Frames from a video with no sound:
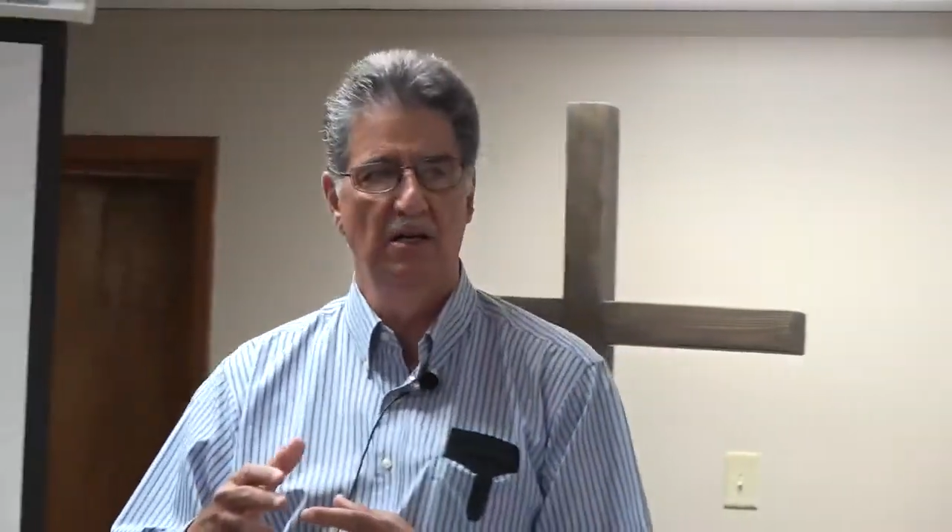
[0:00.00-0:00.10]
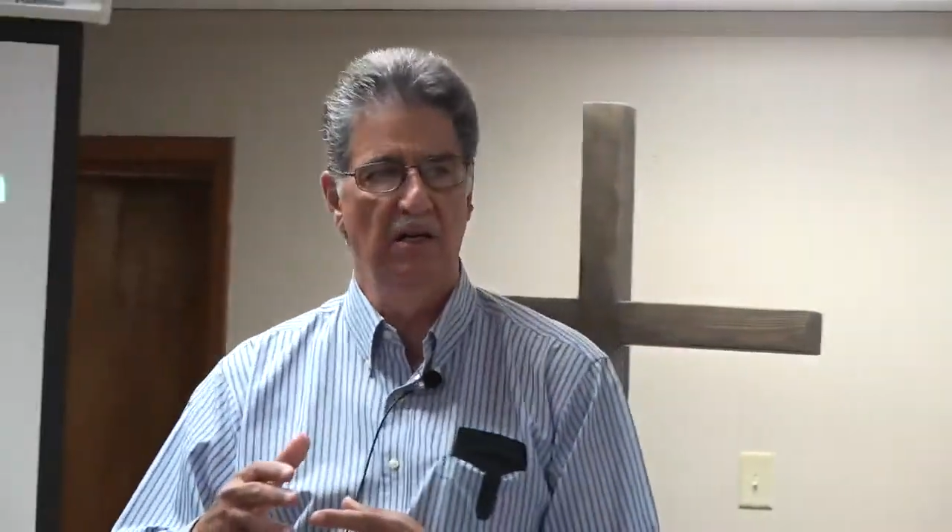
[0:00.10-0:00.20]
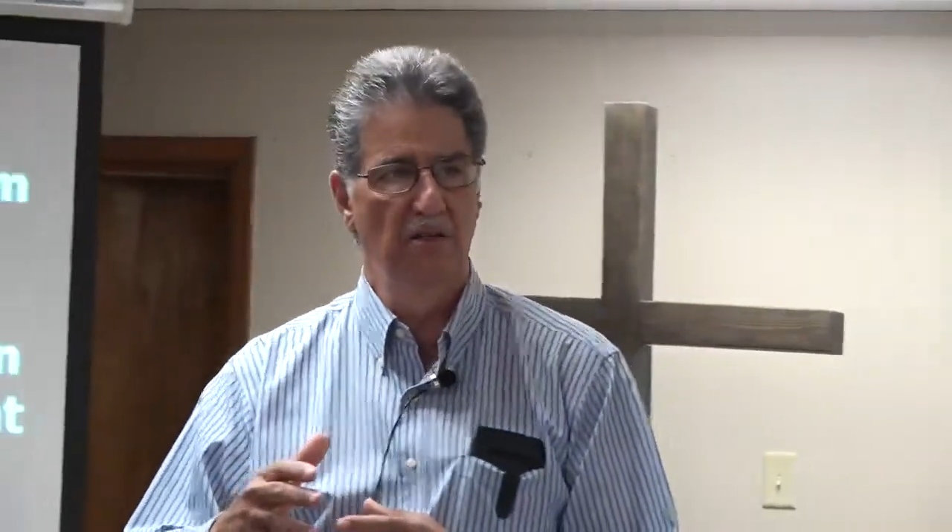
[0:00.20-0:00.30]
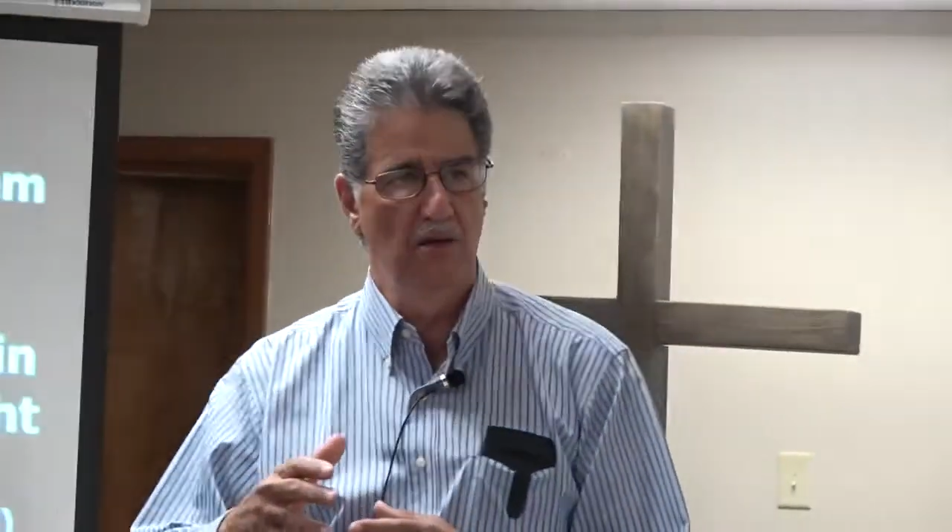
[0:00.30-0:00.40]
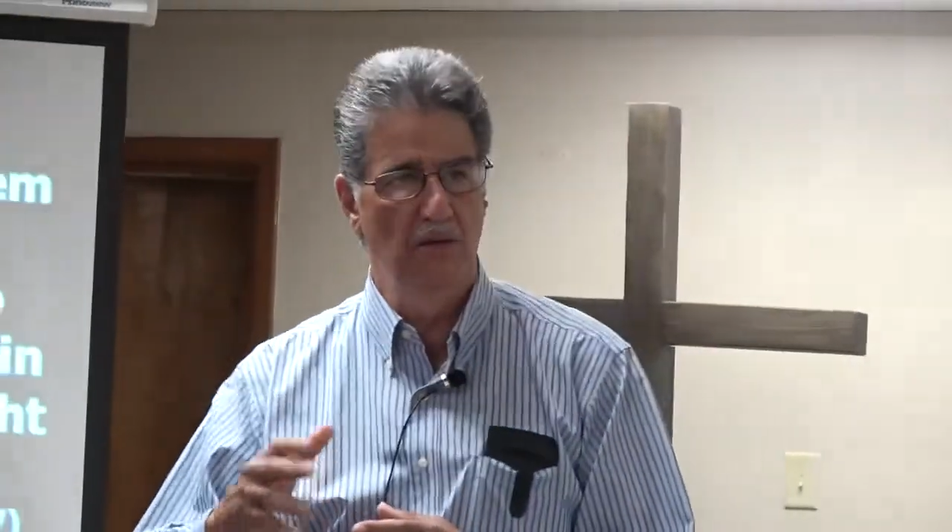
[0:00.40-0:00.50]
your,
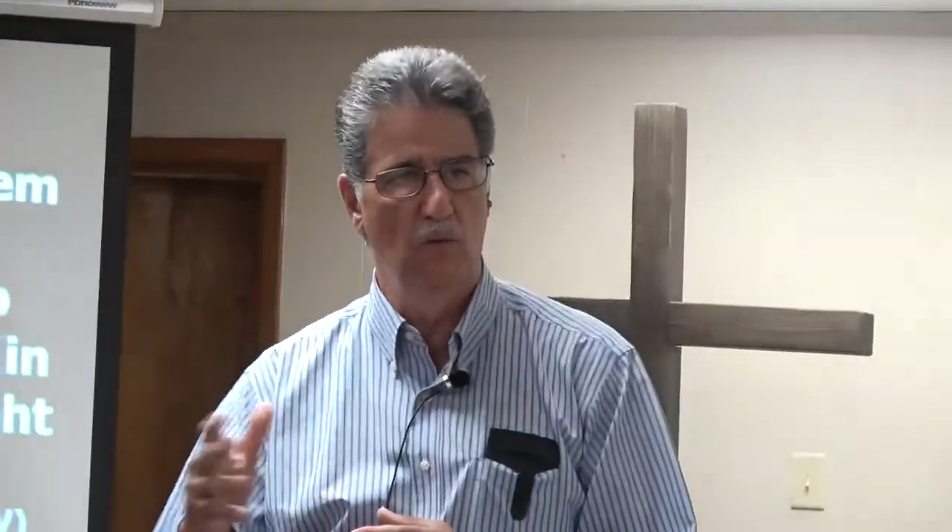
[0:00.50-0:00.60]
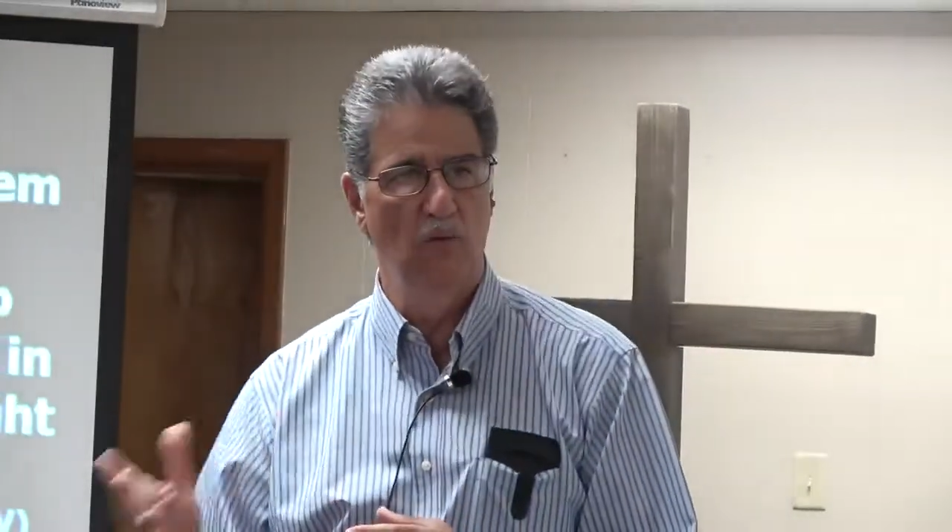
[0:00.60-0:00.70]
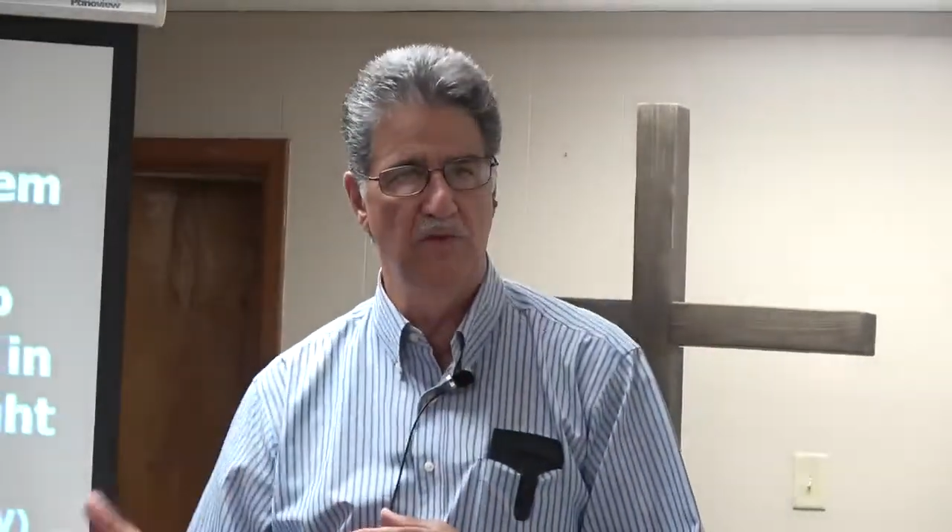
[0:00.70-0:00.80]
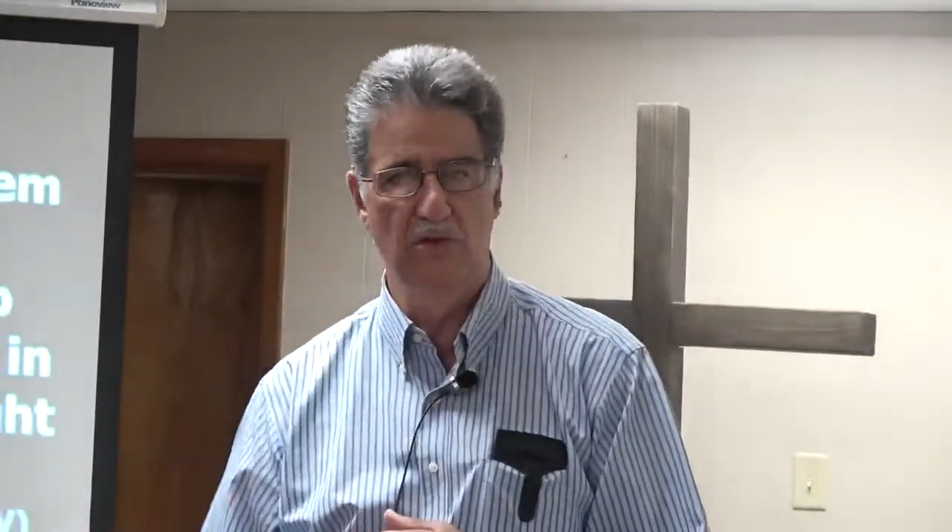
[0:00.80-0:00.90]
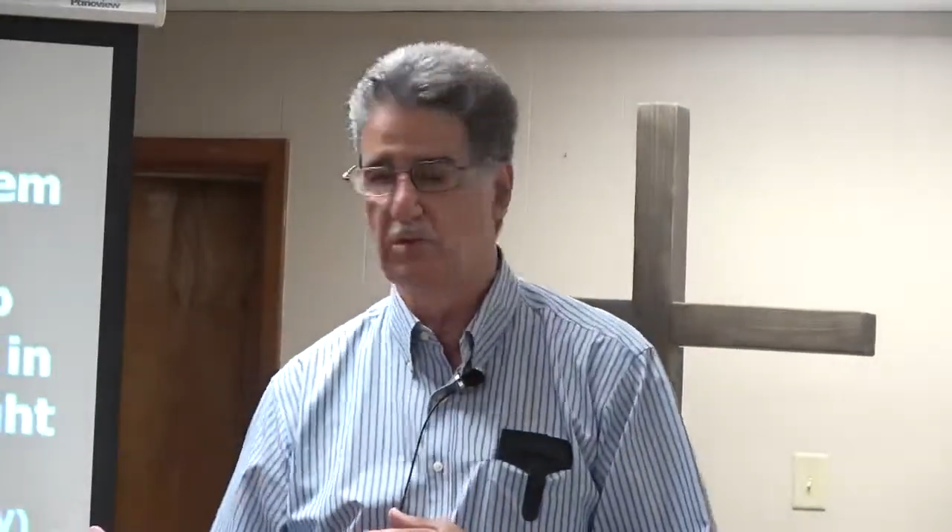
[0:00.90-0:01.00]
your
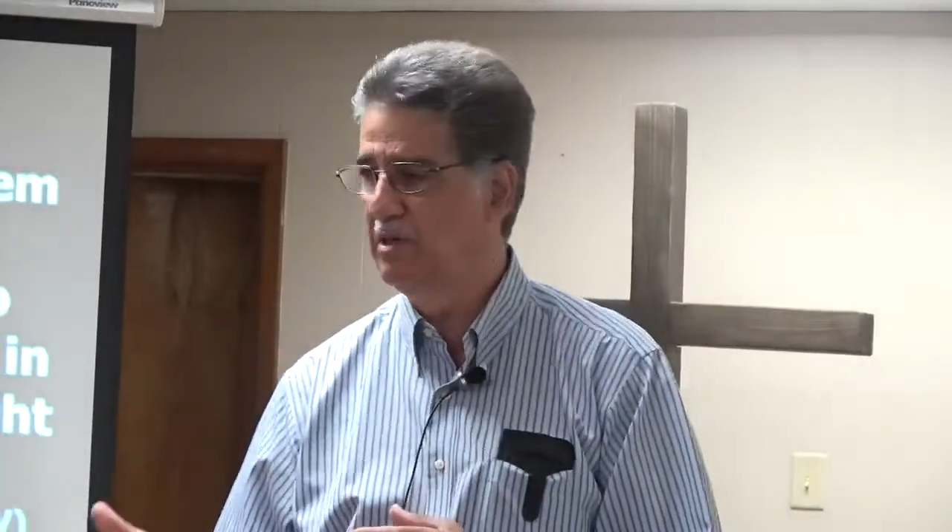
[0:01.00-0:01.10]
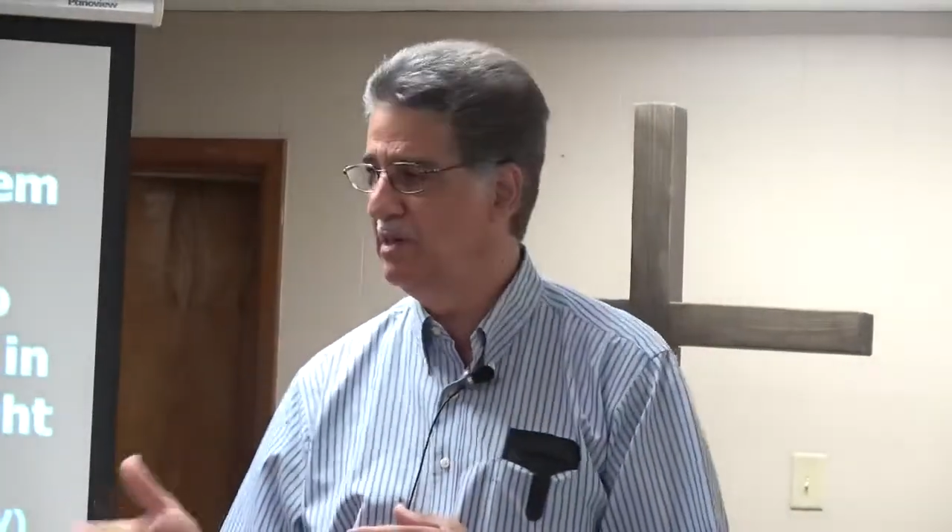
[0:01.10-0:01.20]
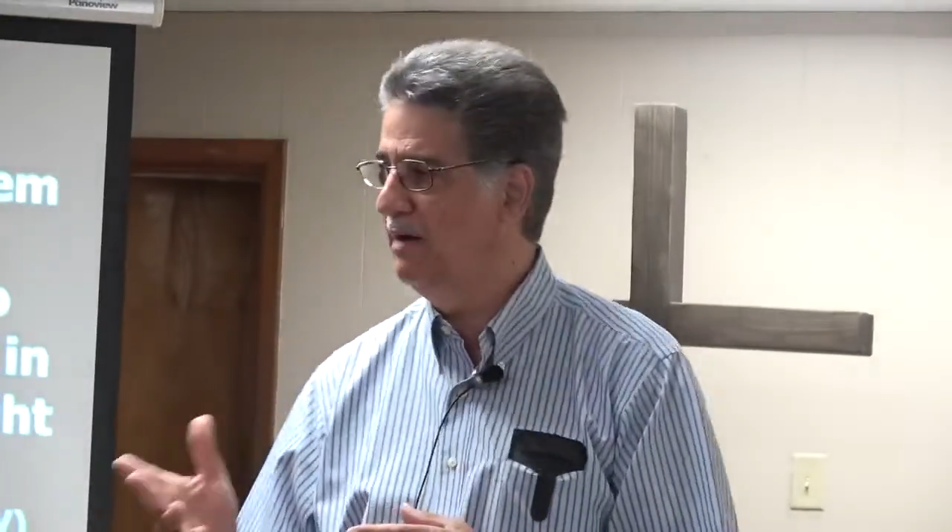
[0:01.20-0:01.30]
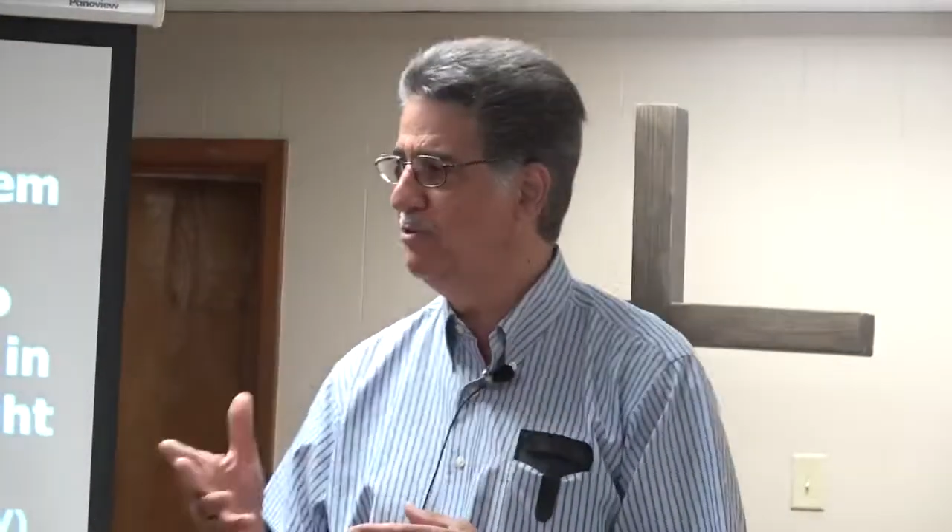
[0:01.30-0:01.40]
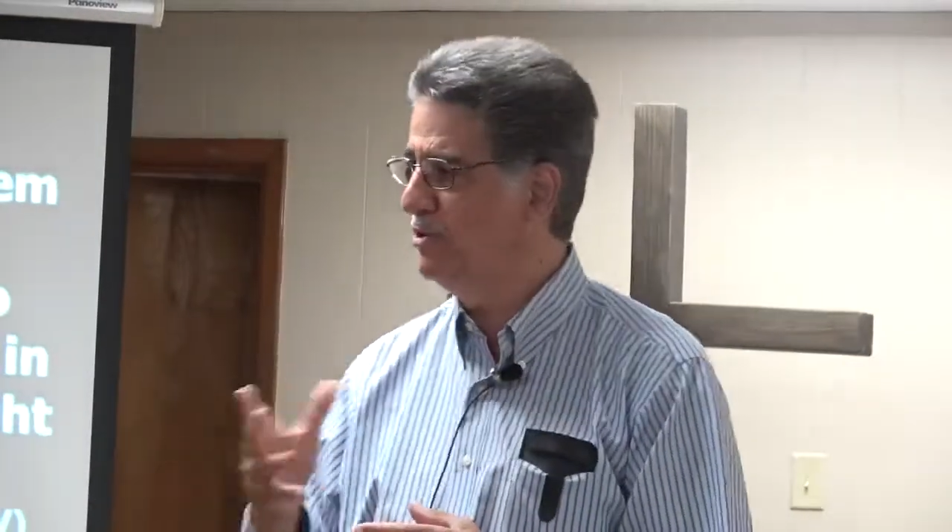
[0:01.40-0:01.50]
you were in
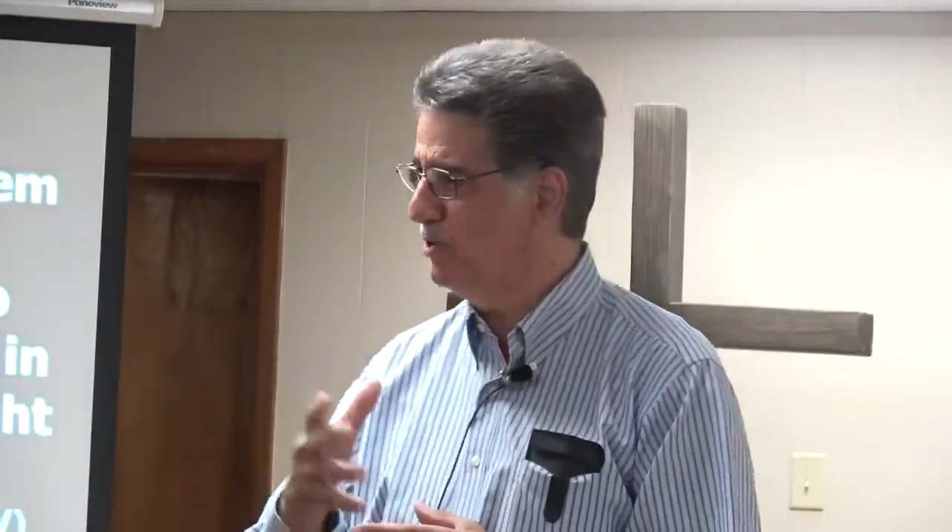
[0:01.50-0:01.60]
love with